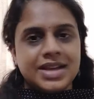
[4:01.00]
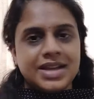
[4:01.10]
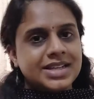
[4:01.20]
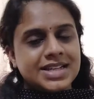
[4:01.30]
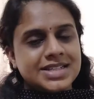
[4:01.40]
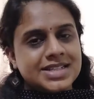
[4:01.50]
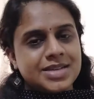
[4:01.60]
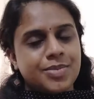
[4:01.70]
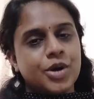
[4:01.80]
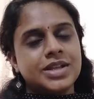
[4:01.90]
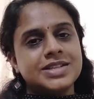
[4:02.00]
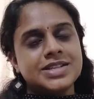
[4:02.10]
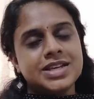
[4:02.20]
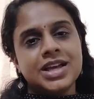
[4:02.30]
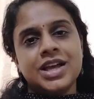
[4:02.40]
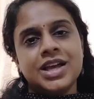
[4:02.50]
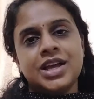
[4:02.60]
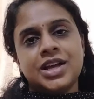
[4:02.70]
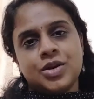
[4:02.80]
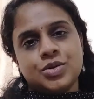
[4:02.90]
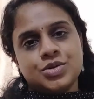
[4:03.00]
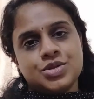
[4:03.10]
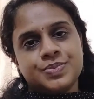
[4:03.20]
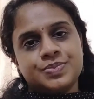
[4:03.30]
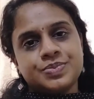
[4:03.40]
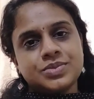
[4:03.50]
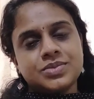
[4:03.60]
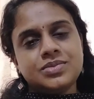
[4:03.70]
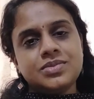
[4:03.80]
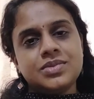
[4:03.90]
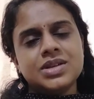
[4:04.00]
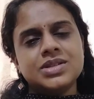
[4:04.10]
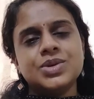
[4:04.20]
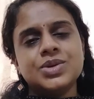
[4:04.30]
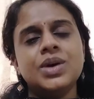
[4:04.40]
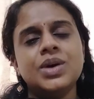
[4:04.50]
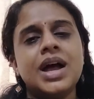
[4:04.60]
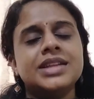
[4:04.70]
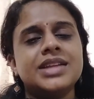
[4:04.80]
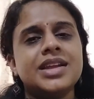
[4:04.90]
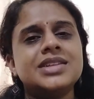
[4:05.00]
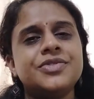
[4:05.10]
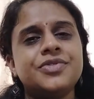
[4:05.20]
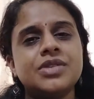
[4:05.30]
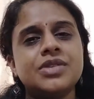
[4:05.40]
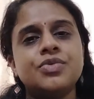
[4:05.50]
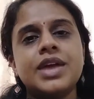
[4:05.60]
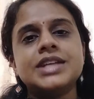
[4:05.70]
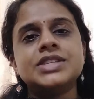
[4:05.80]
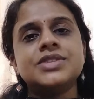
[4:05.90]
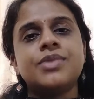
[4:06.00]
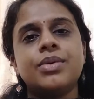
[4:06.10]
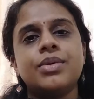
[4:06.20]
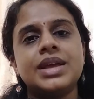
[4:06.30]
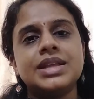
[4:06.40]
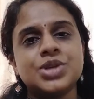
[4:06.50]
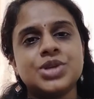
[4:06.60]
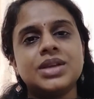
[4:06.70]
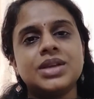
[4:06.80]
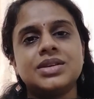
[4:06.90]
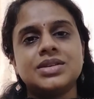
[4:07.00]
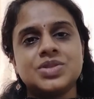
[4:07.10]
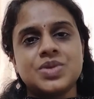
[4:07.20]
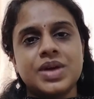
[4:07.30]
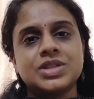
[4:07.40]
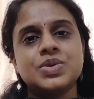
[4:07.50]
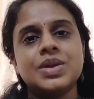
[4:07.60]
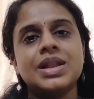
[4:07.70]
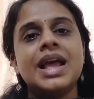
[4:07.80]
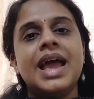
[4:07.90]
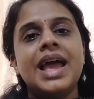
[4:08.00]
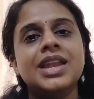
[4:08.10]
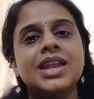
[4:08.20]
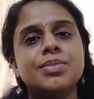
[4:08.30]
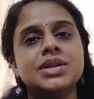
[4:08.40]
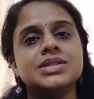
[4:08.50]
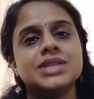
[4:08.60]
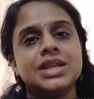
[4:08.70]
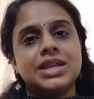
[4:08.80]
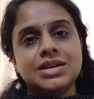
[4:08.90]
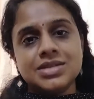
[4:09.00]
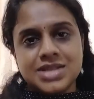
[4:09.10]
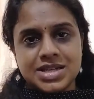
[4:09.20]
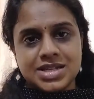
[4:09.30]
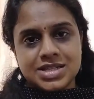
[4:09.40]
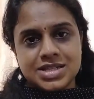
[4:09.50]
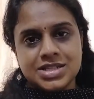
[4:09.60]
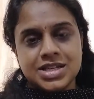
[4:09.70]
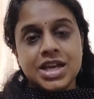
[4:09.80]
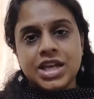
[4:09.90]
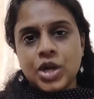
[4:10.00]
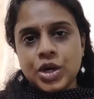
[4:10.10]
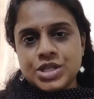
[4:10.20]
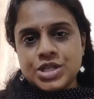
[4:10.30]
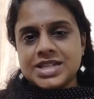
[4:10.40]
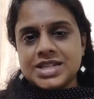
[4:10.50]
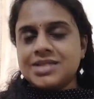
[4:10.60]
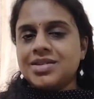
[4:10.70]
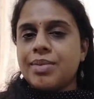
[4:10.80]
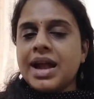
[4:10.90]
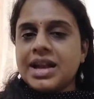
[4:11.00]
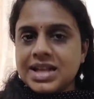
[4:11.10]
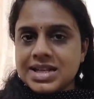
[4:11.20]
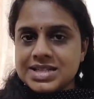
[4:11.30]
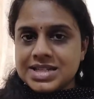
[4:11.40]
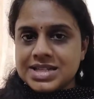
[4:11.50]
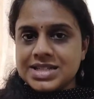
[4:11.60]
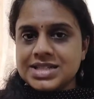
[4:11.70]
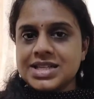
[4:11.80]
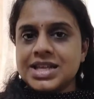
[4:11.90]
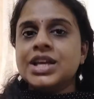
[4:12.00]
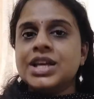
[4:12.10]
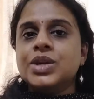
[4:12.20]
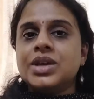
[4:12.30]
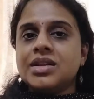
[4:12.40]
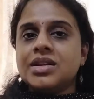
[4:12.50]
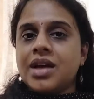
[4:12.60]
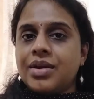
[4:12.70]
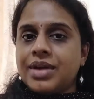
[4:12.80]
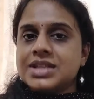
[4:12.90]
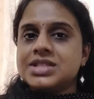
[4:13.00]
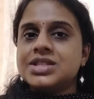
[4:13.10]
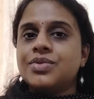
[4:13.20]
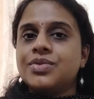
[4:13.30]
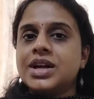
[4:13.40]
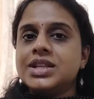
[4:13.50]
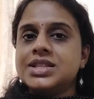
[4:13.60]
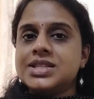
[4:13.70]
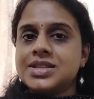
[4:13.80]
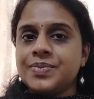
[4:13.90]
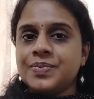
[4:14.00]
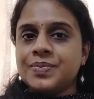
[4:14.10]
right? It has a subordinating clause. So there are different ways of arranging the structural elements in a sentence. In order to get a grammatical sentence, you can arrange the words,